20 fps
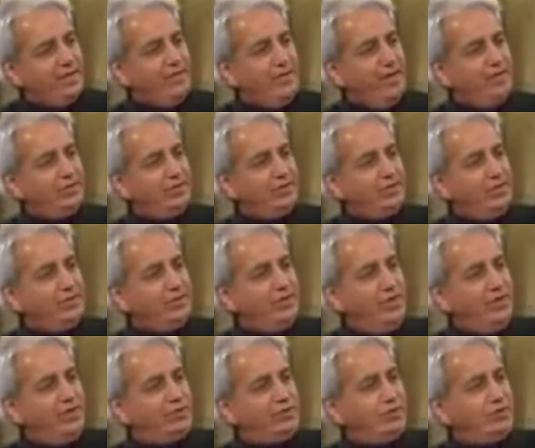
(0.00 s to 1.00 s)
about you that
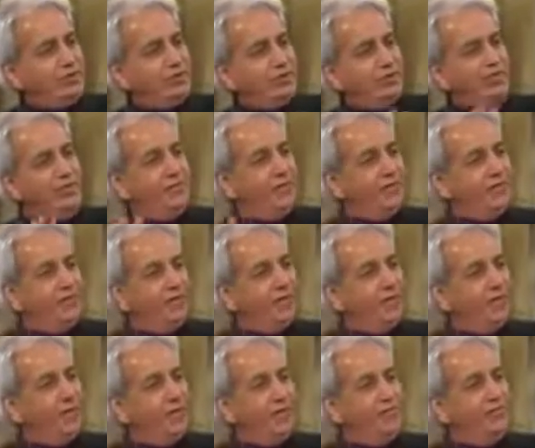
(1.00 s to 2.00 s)
makes you so different?
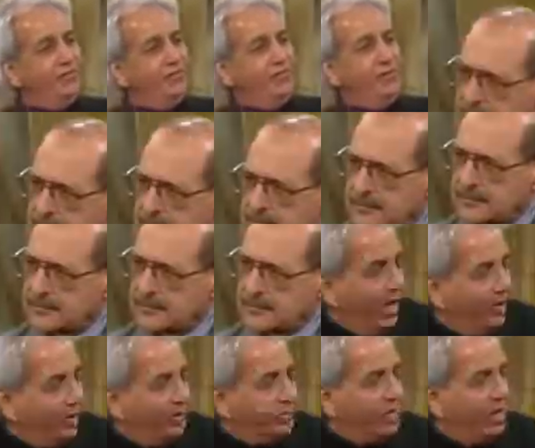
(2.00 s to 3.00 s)
You've
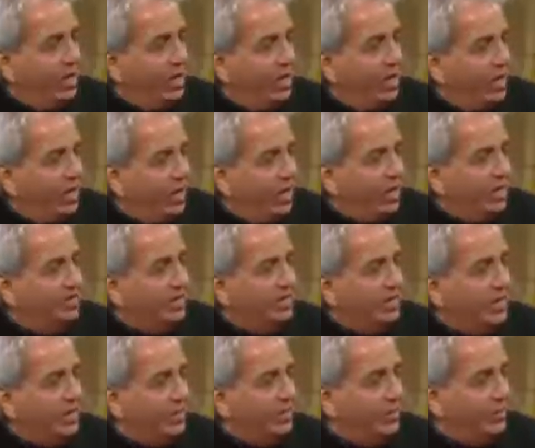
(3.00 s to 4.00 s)
helped a lot of
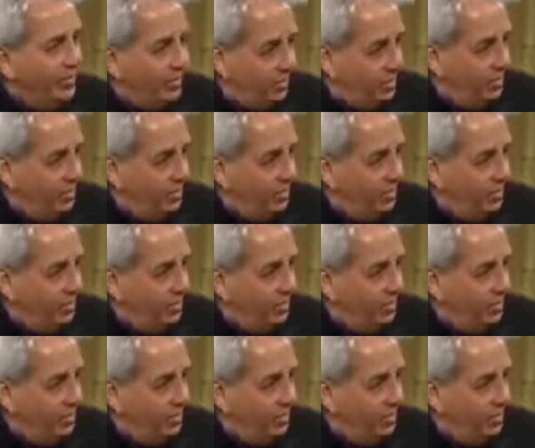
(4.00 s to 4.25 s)
people.